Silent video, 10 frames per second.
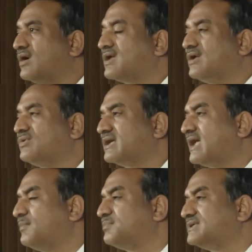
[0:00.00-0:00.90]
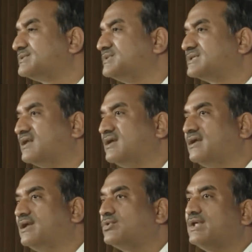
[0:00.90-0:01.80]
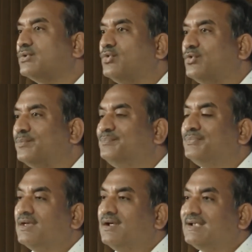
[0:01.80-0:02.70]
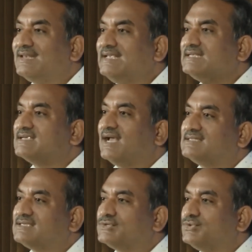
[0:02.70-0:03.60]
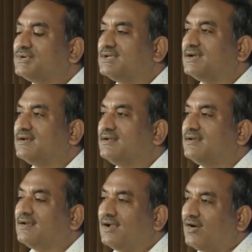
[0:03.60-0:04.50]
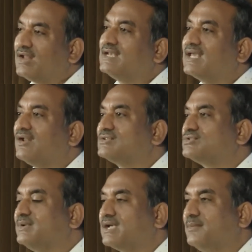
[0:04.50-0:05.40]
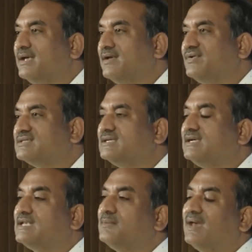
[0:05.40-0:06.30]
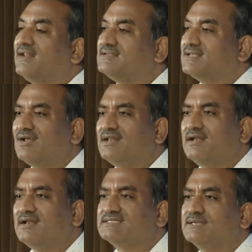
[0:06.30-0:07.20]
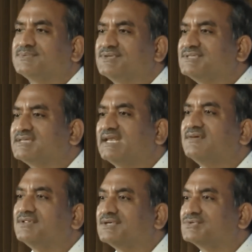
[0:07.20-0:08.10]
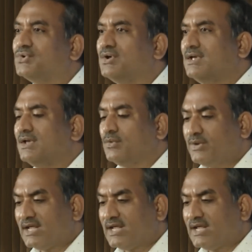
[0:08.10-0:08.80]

around the campus, which can get into a room, teach as a tutor, or it can also become a facility manager or receptionist and everything. So we are